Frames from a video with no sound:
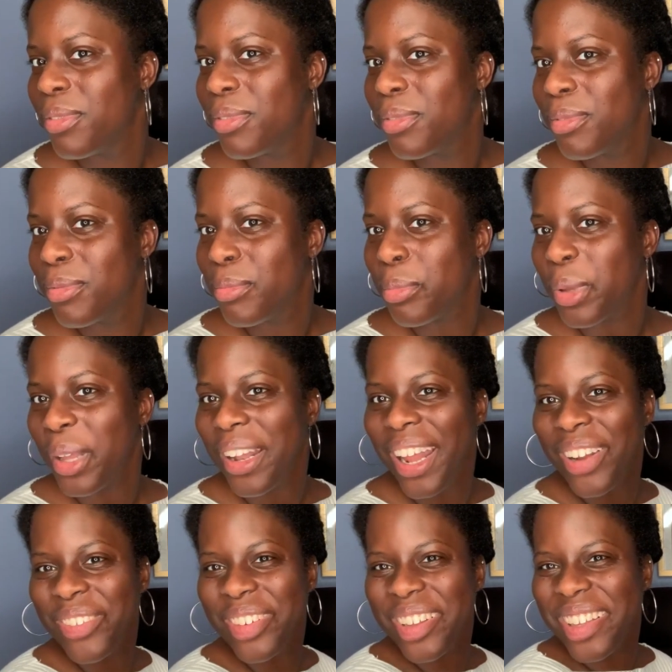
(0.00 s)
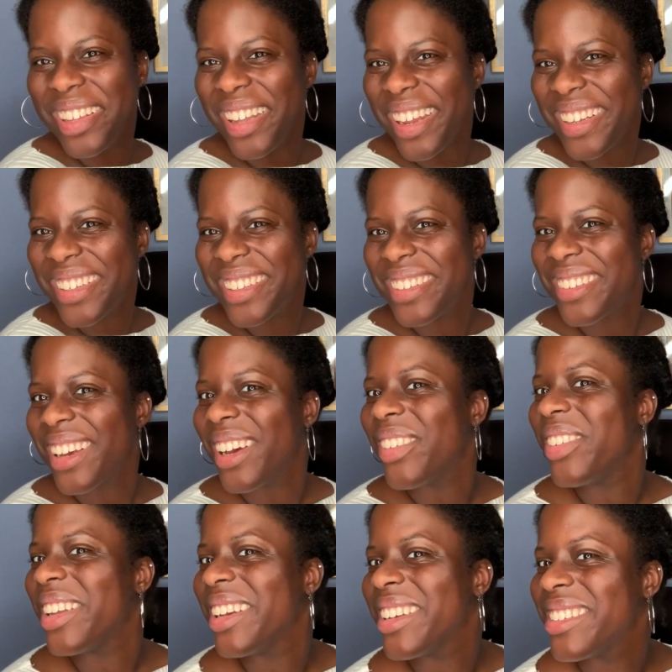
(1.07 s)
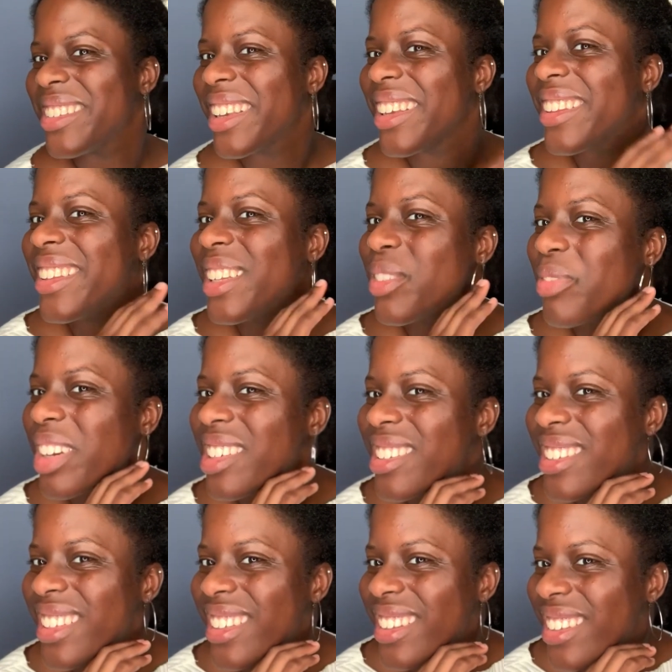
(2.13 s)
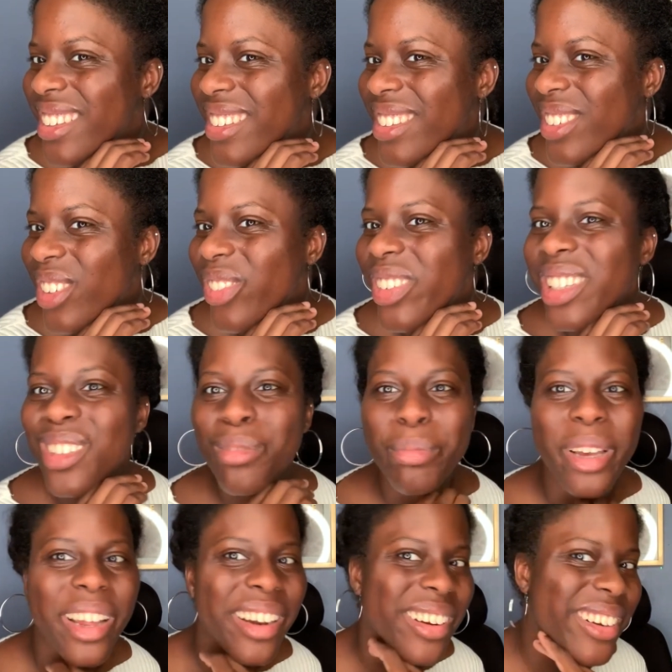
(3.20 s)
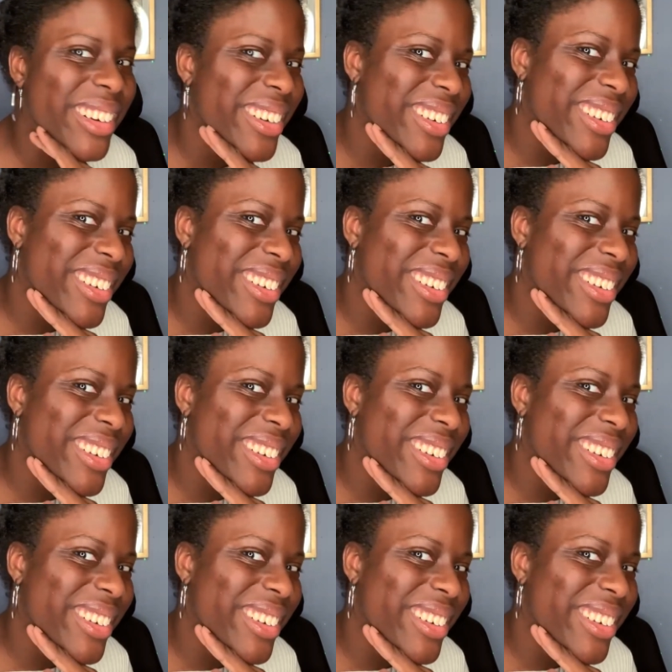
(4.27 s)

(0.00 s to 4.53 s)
But I really like this ambiance. I think my skin looks so much better.